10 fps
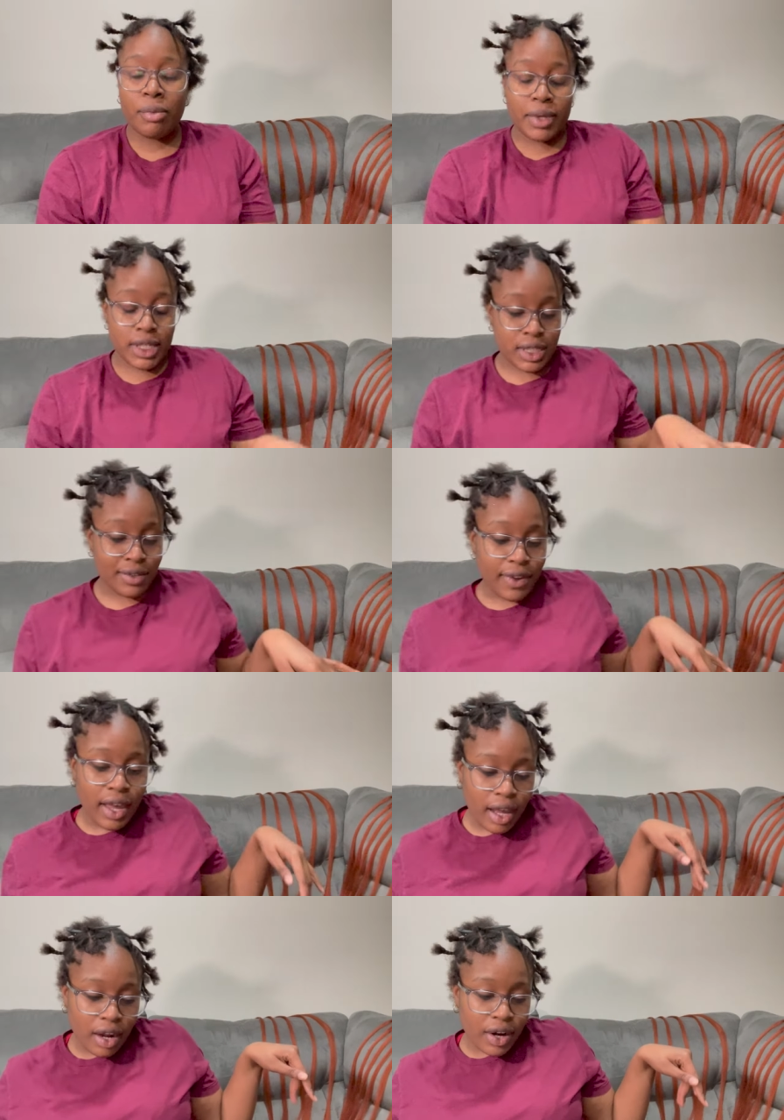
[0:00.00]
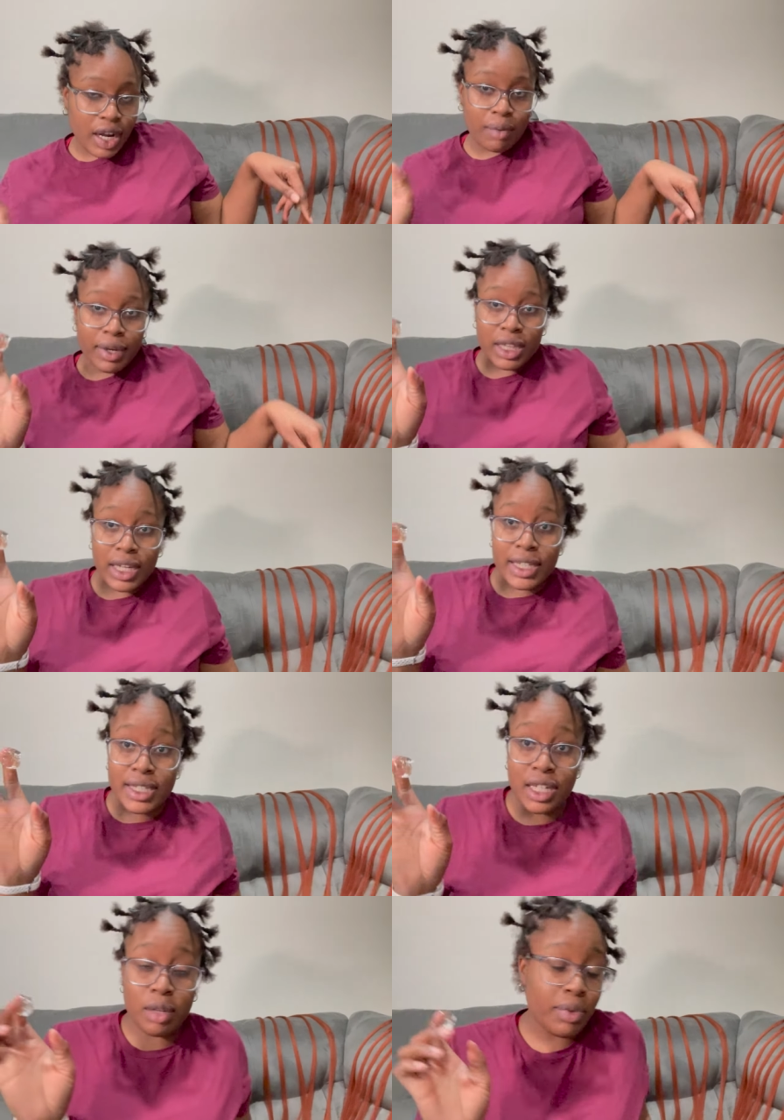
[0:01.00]
pieces of hair. I got my lights
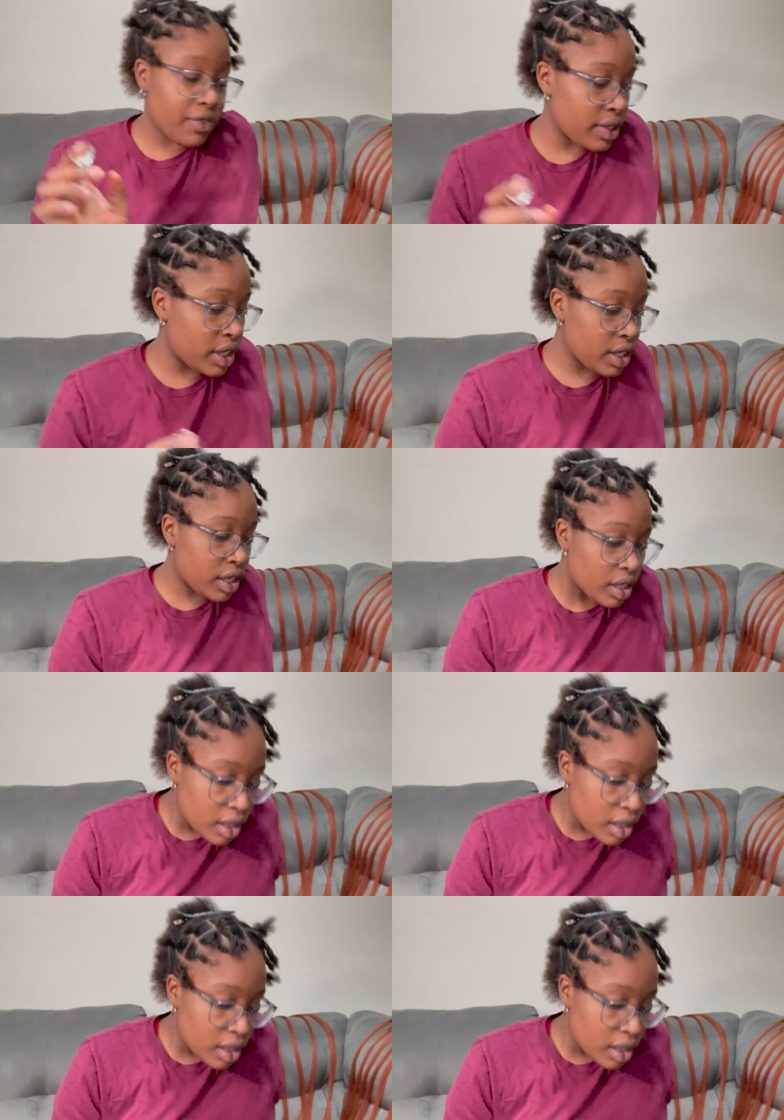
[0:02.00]
set up over here,